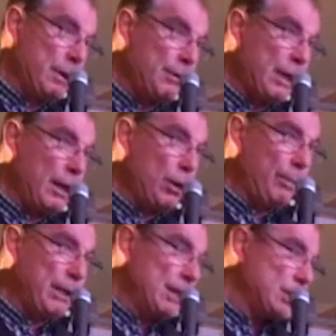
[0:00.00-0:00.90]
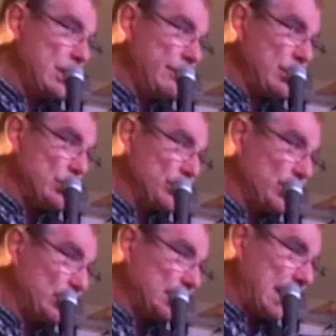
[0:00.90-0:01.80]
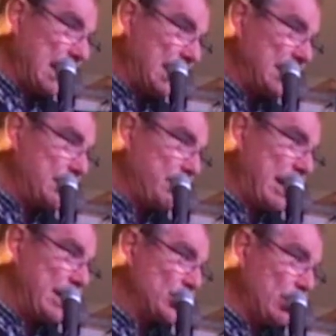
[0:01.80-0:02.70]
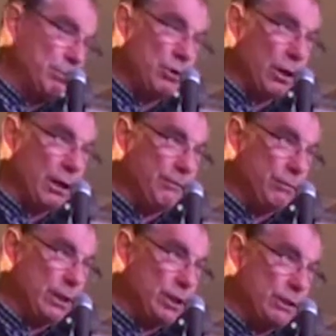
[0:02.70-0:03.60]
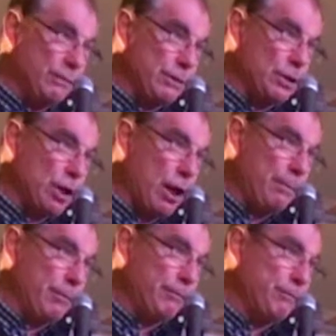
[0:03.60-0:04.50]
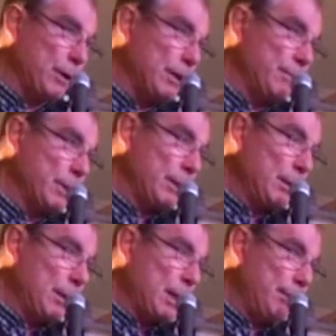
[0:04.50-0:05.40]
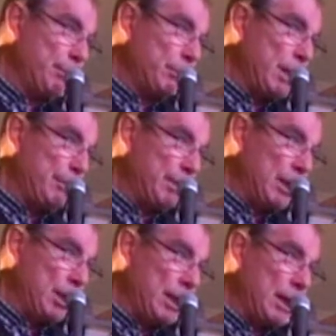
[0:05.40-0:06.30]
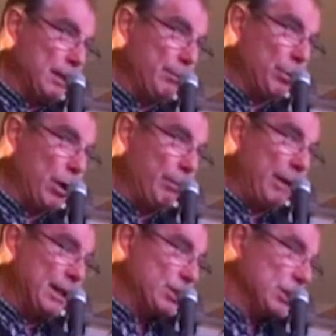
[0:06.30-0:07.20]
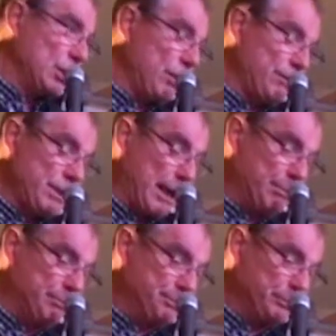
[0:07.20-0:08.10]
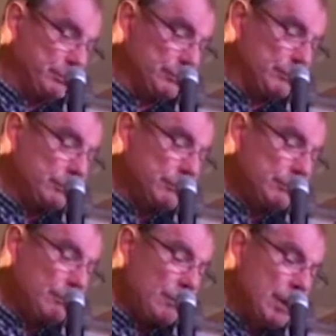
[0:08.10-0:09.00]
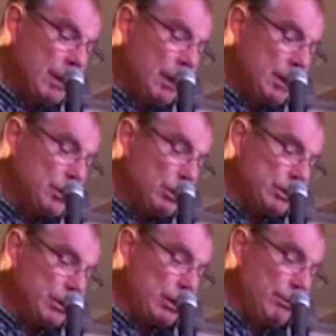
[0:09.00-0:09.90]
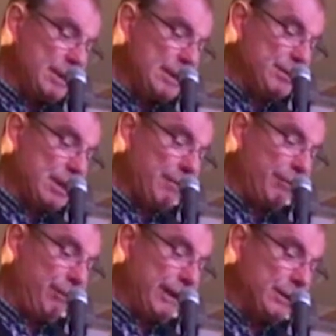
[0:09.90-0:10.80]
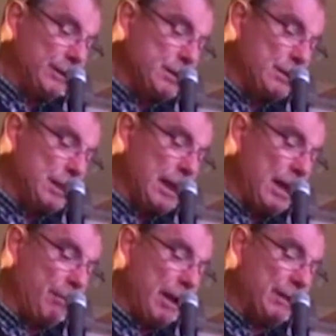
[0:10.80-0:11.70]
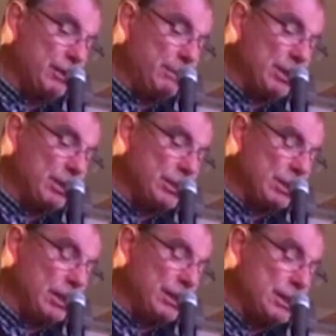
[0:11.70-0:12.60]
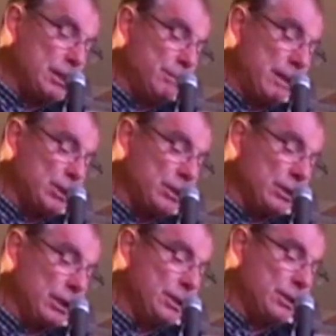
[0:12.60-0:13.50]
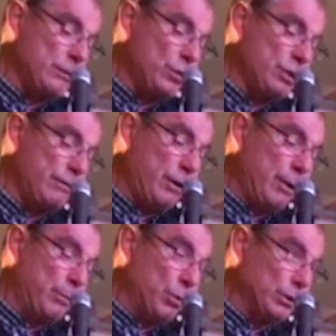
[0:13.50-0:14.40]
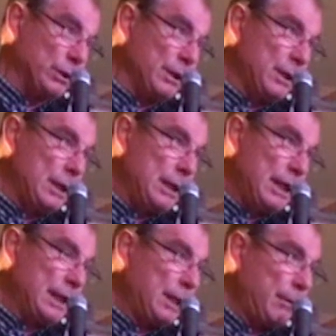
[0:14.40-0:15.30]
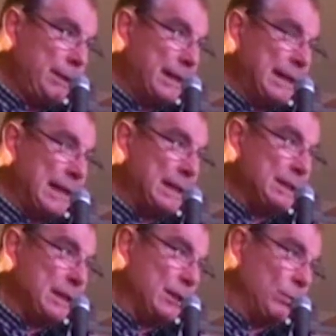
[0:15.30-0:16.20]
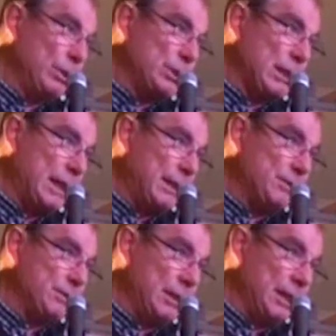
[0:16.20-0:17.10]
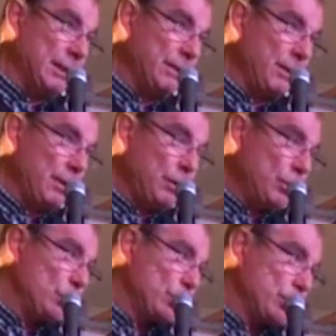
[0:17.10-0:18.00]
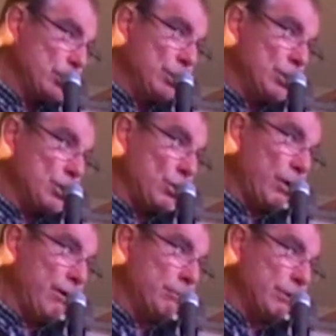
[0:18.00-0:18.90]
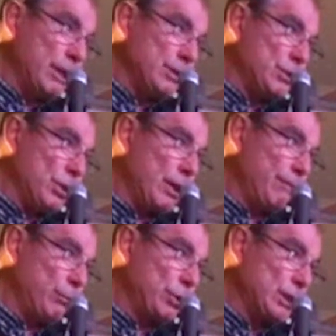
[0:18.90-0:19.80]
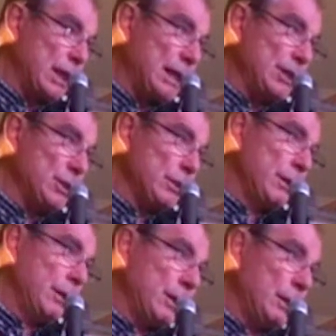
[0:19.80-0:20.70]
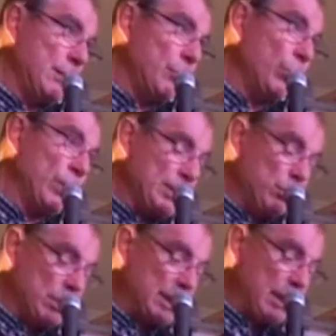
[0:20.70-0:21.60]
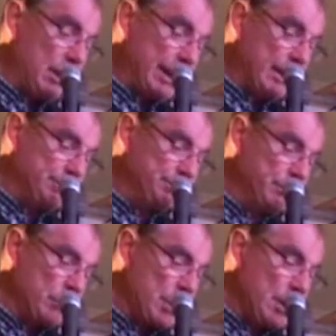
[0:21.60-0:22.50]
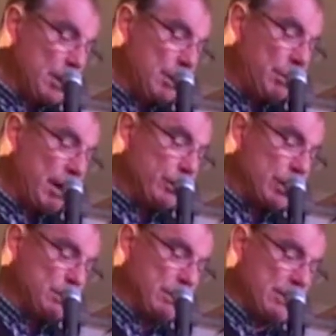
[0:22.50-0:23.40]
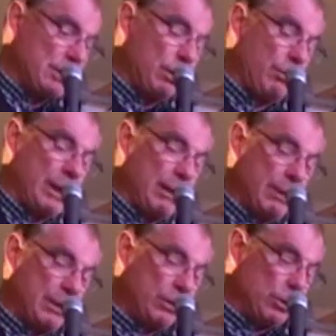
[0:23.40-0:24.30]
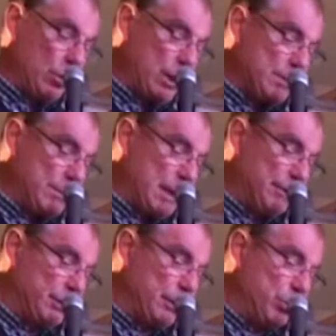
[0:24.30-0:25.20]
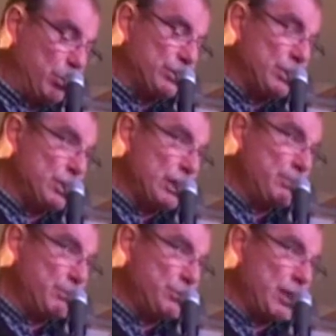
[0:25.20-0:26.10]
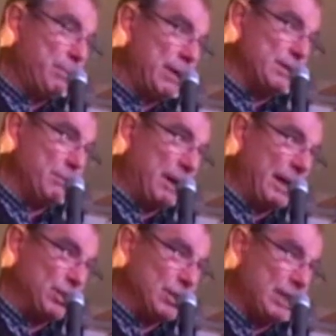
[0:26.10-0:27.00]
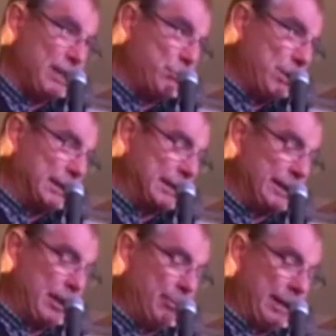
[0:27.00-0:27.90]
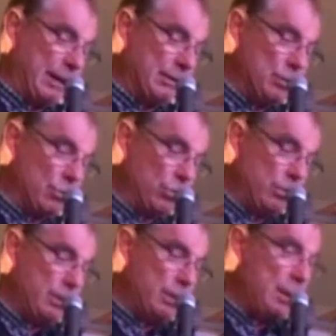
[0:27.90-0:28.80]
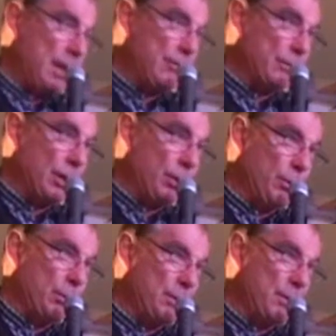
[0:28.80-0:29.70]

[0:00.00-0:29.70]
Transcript: they lobby each individual doctor and pay top dollar for each different type of hip and knee, and the poor old patient coughs up. The doctor lobbies have some effect, the AMA and the specialist colleges. The specialist colleges, of course, are very important in keeping a cartel which allows the neurosurgeons or whoever it is to therefore charge more or less what they like. The private hospitals are lobbying, but they're not quite as powerful. And of course, the GPs and patients have practically no power at all, even though